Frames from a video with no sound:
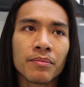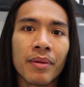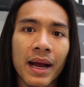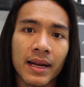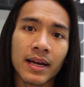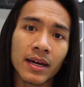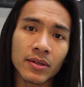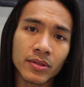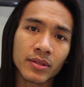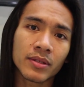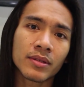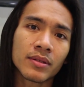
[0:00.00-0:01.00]
back
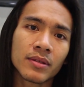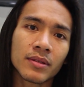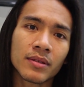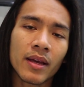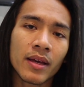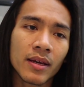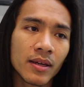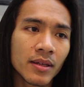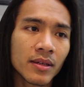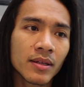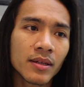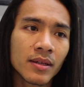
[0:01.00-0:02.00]
out.
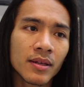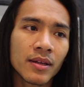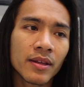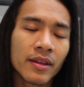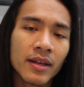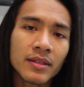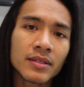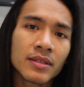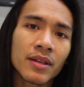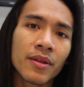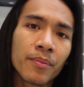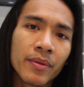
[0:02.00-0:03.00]
And
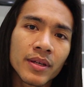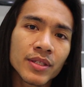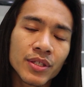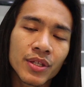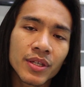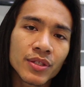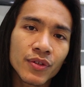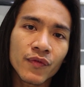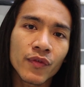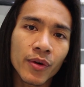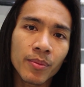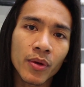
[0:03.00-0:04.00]
that's the biggest reason
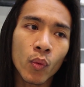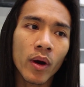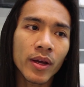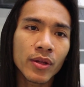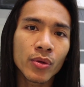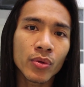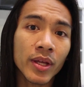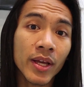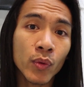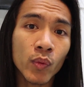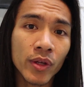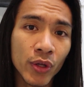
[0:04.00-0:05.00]
for me why you don't
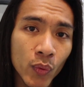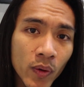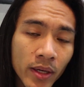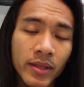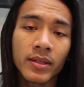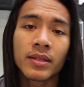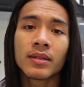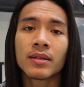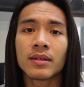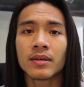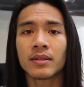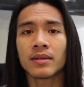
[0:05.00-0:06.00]
get what you want.
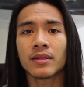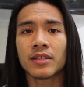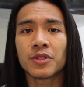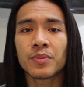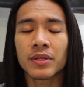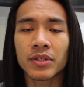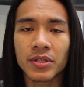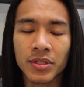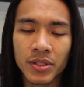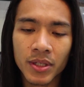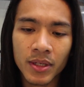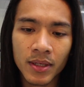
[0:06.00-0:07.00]
It's
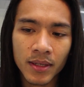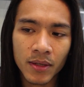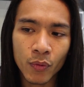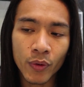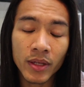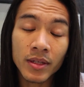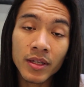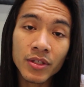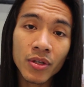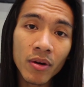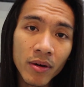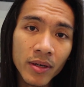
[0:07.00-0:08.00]
because when it gets
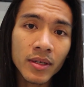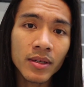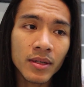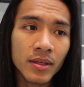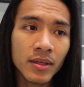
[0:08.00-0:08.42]
hard,